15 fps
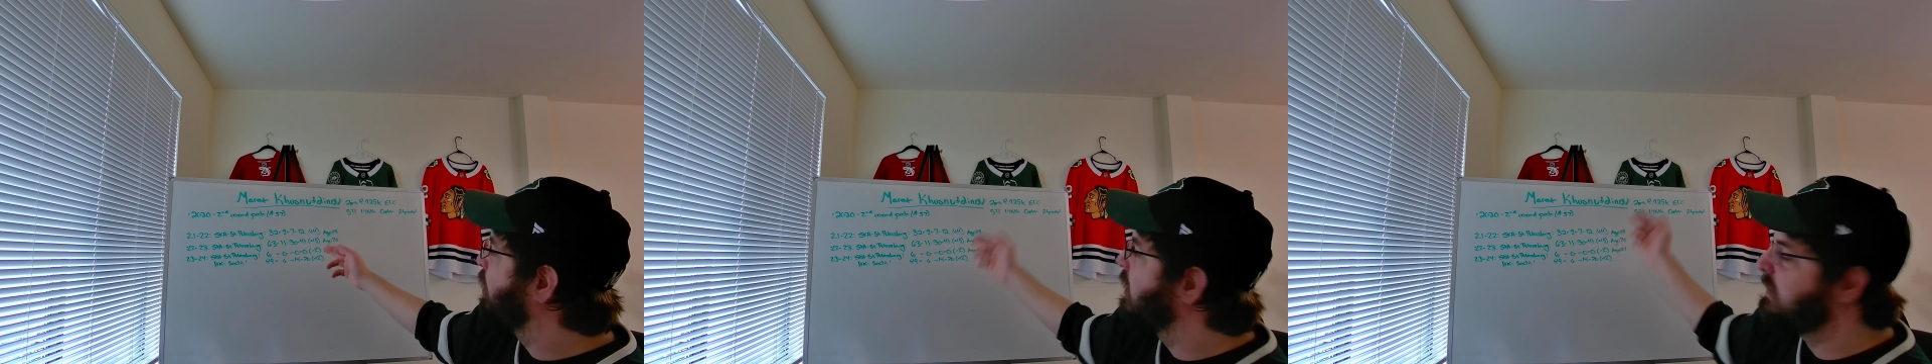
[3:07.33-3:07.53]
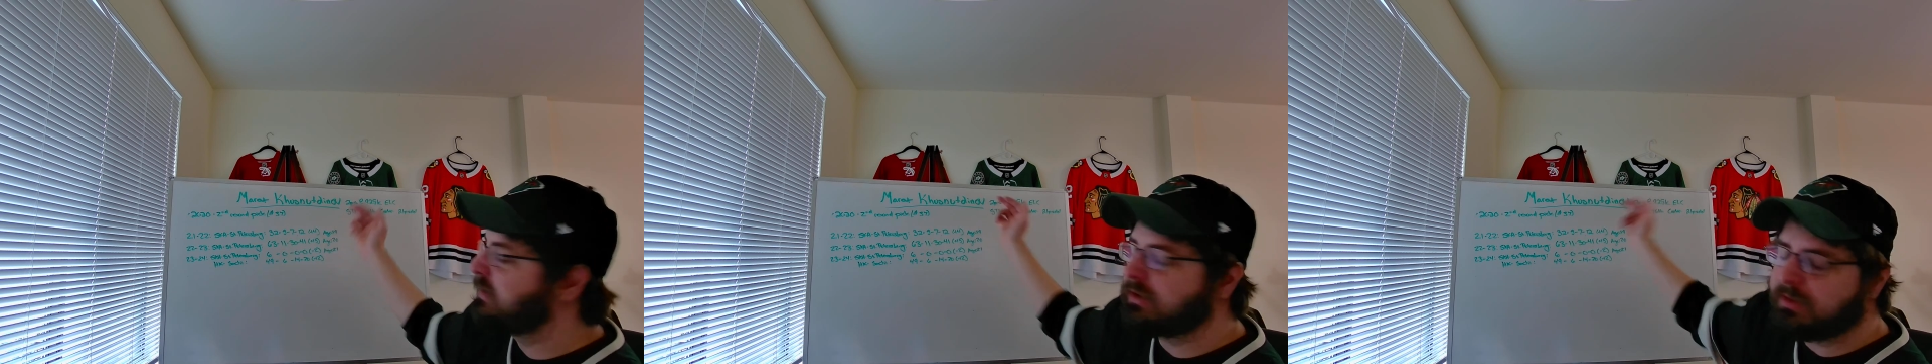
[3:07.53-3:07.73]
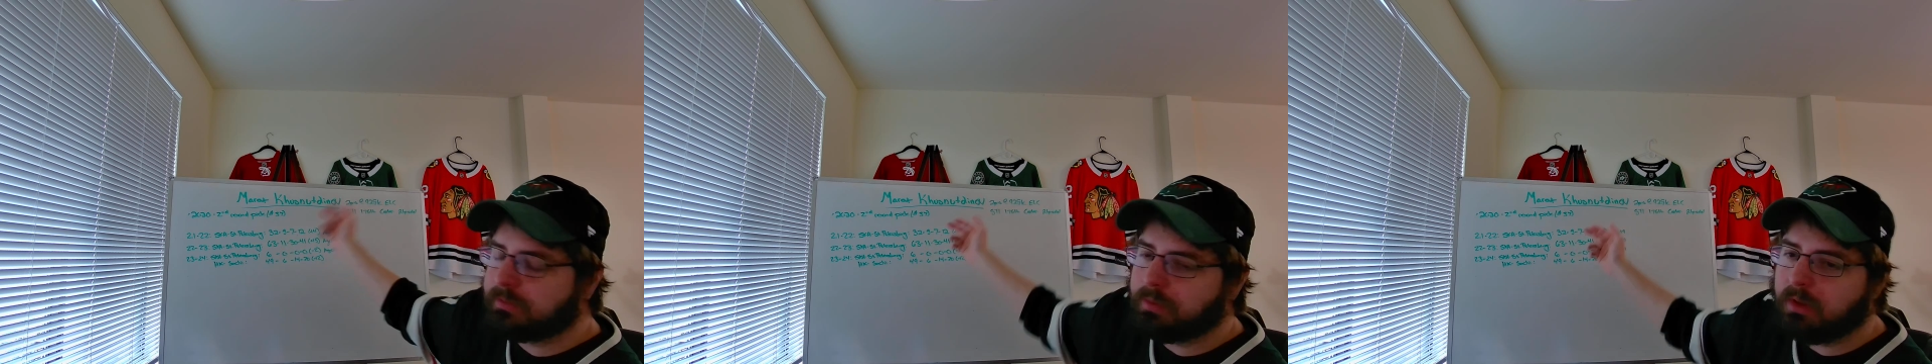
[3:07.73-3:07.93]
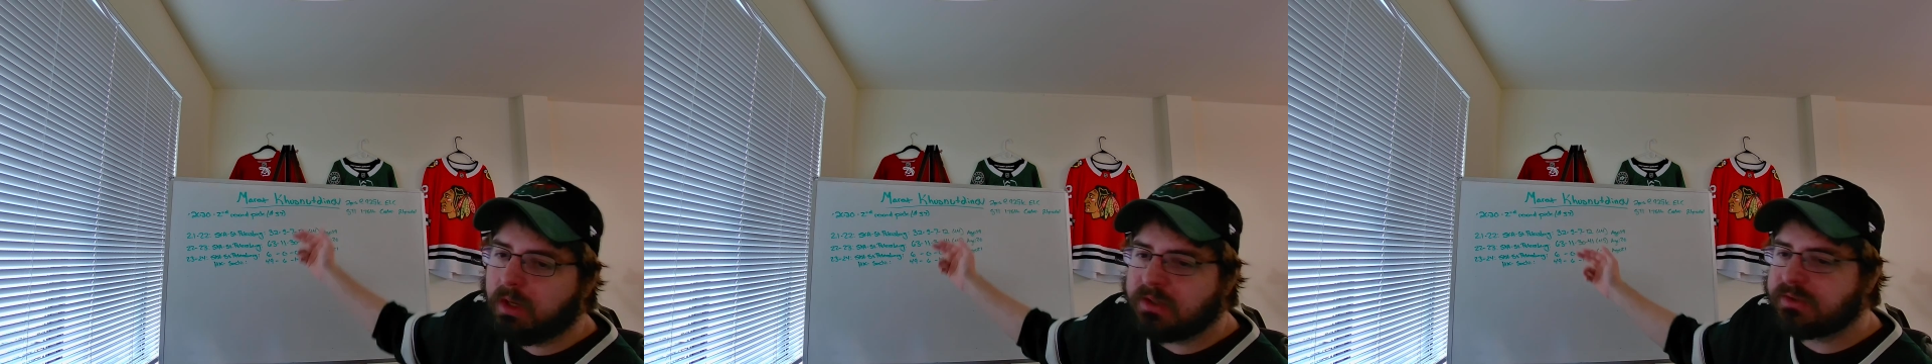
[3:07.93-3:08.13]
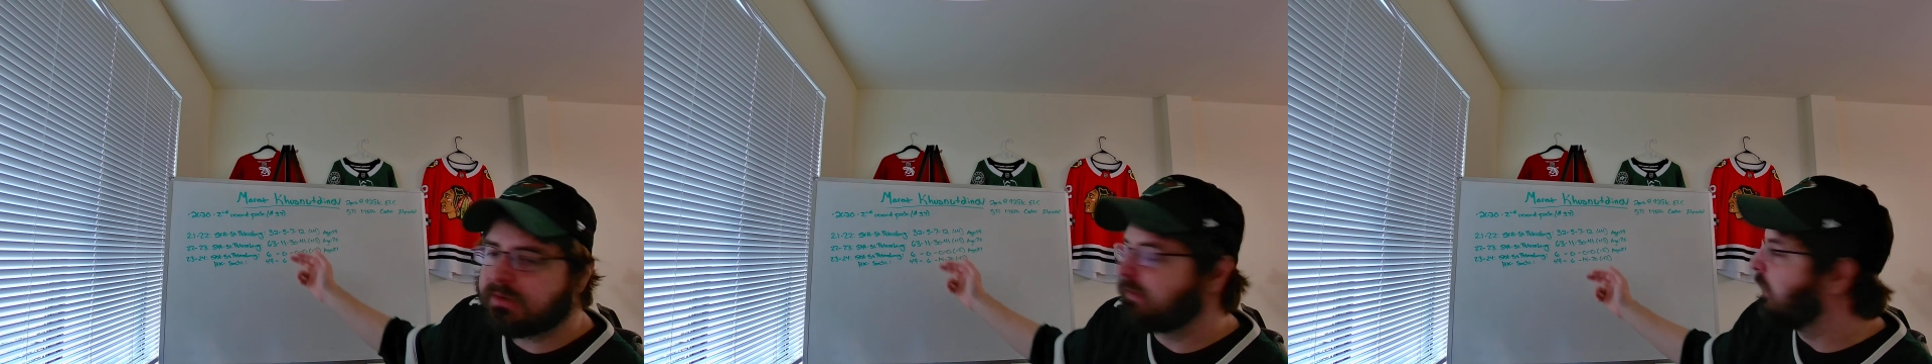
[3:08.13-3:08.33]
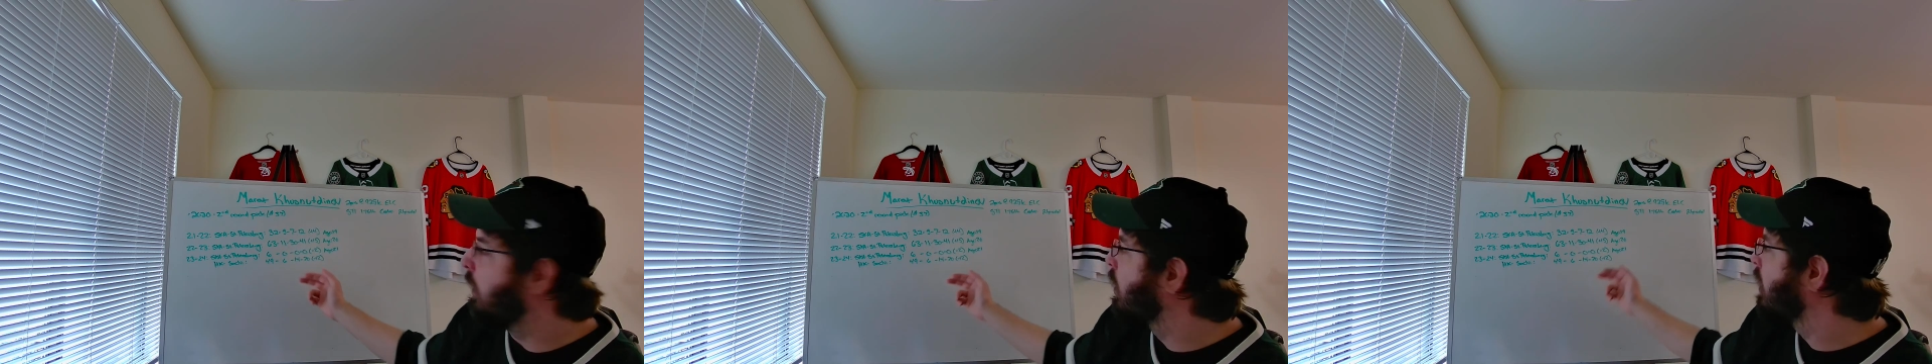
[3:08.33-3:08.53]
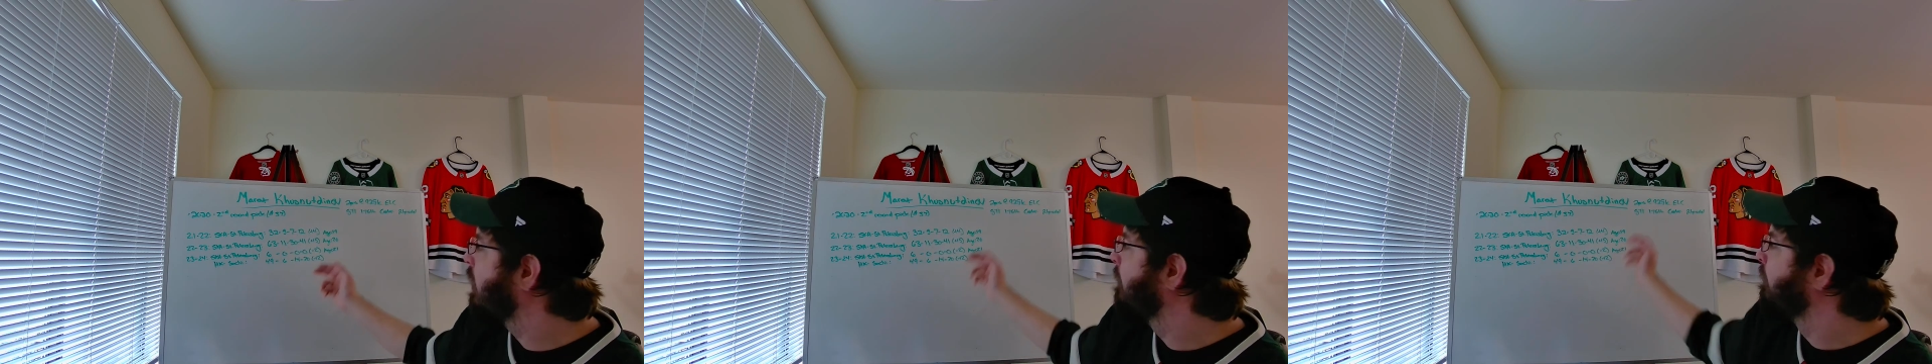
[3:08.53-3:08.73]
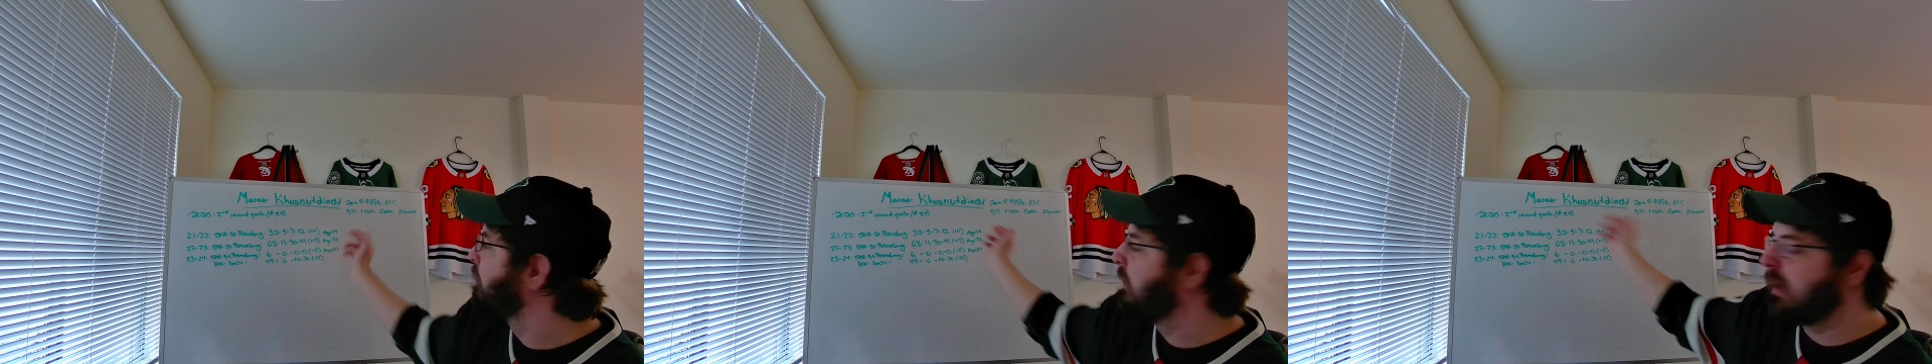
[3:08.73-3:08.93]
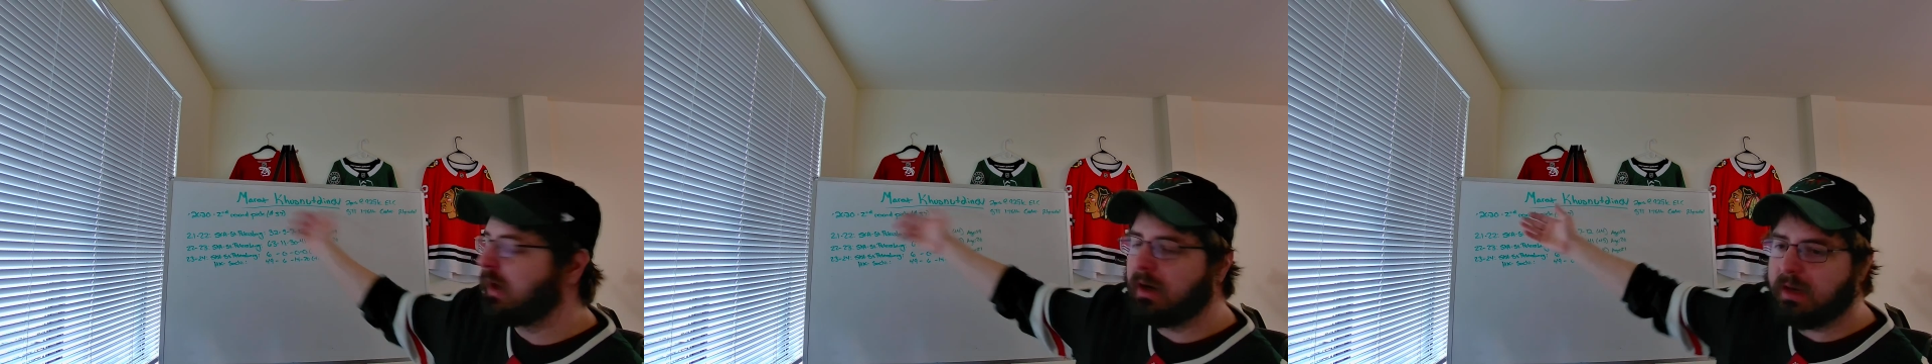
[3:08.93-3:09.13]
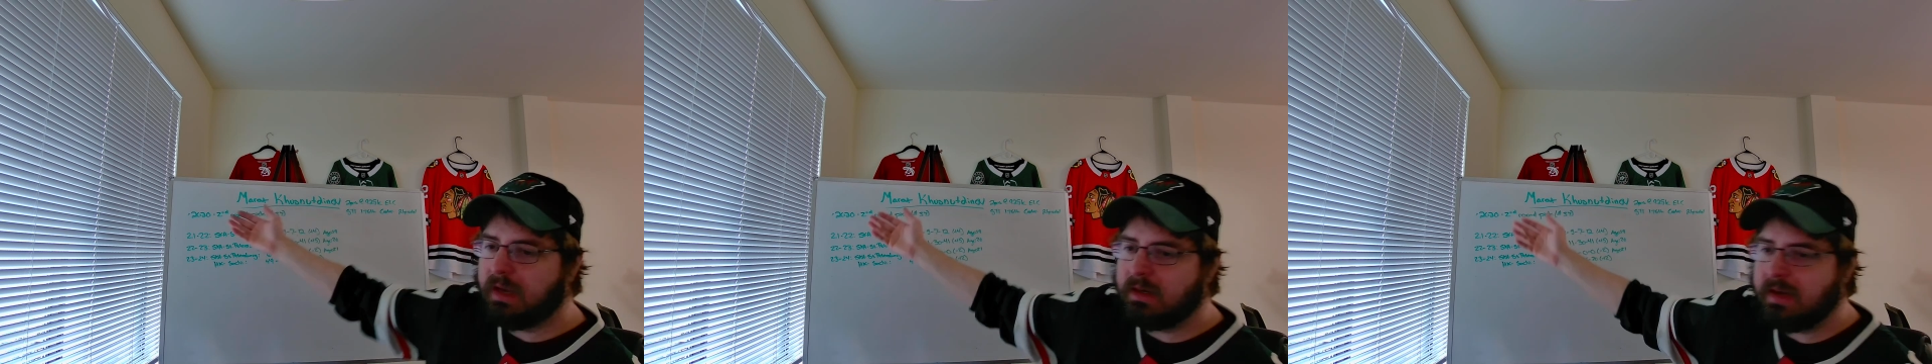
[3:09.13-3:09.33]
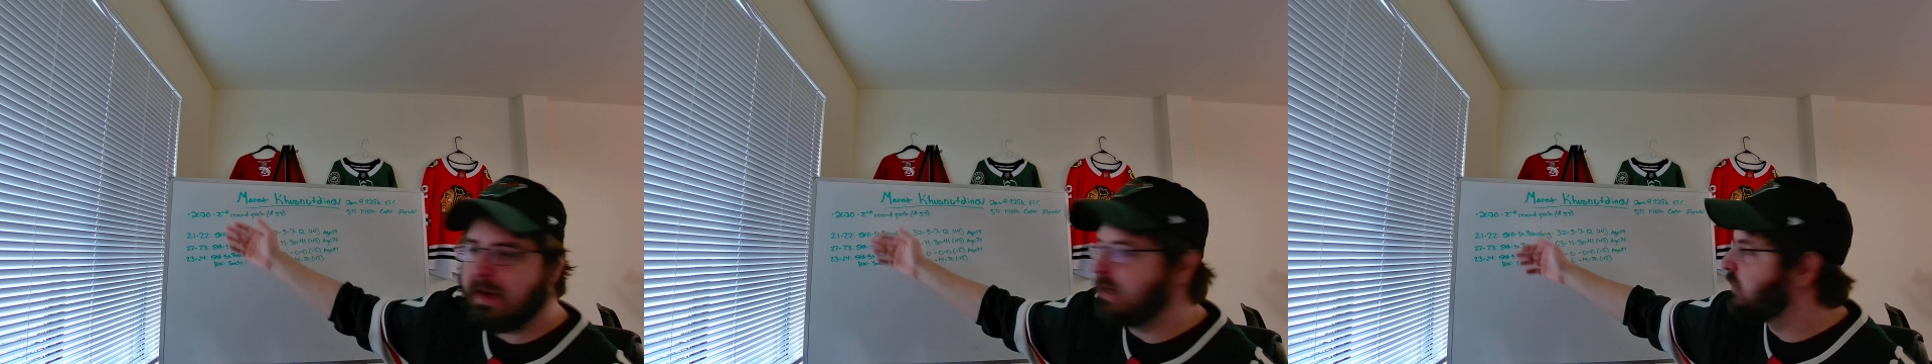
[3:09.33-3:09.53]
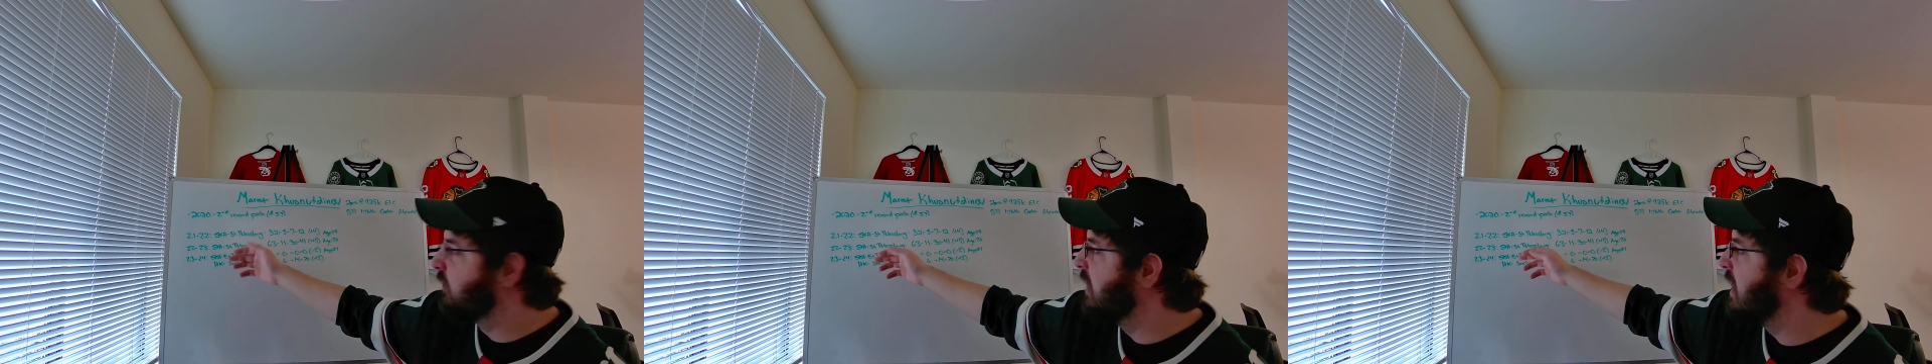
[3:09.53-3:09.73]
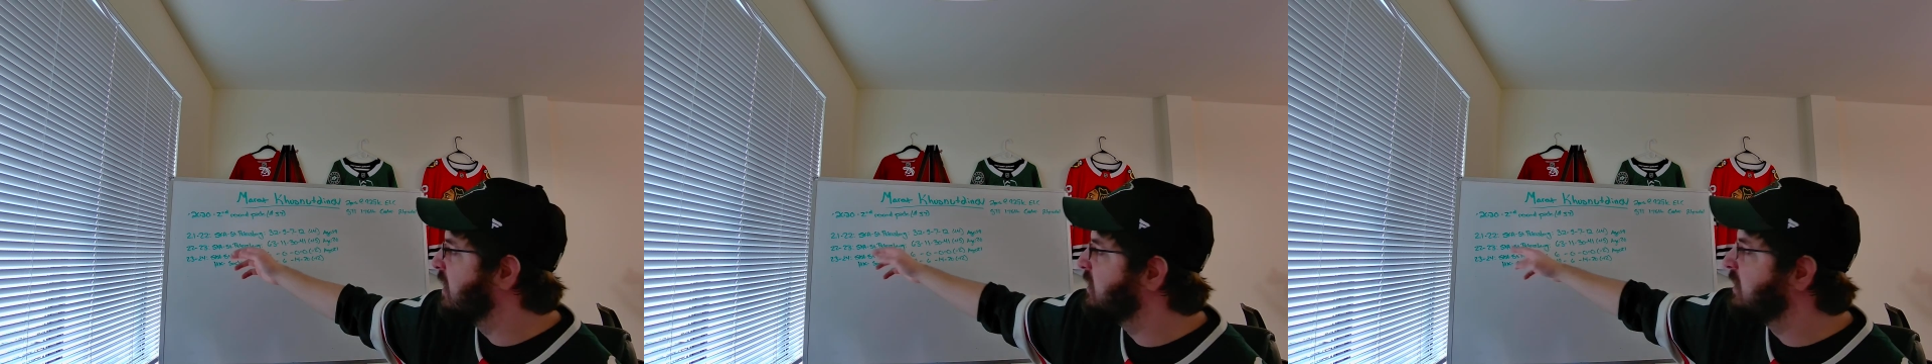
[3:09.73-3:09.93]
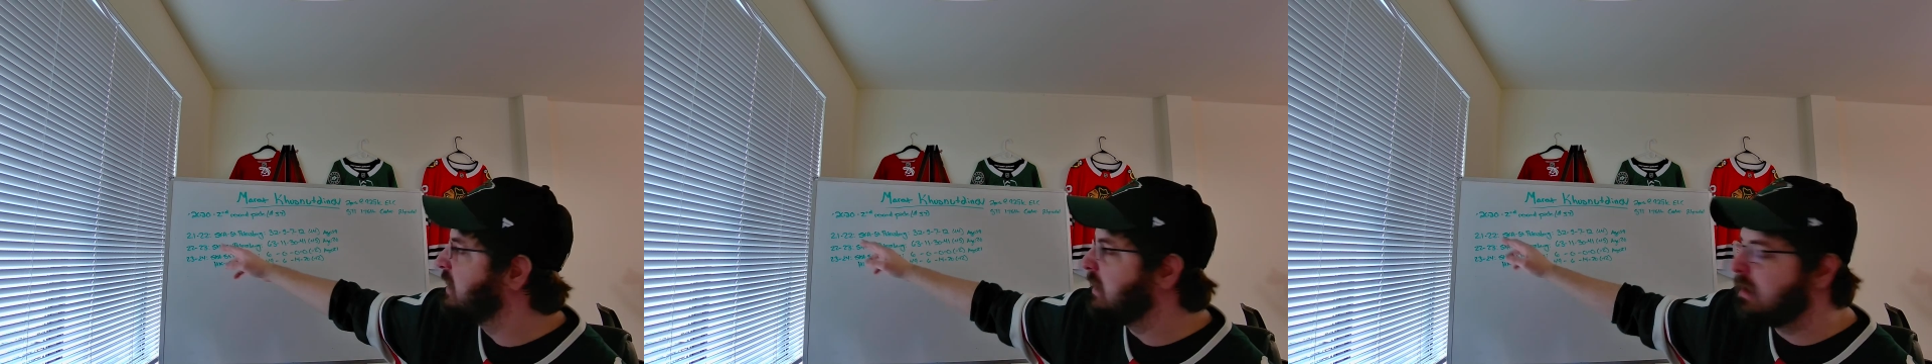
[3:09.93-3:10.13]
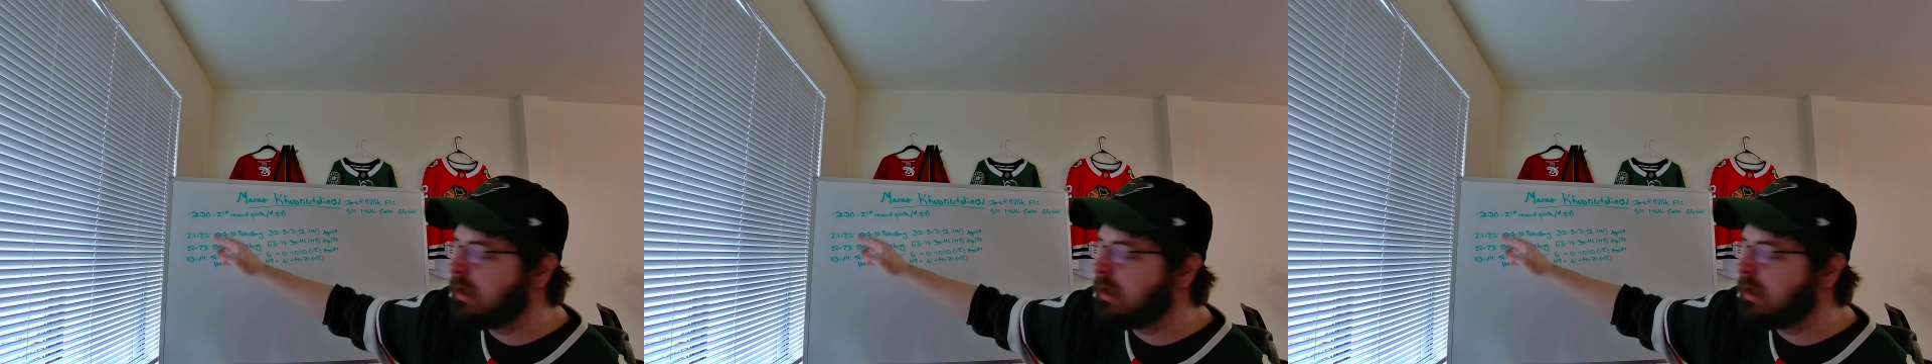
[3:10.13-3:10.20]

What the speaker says: Is a +4, again, age of 19.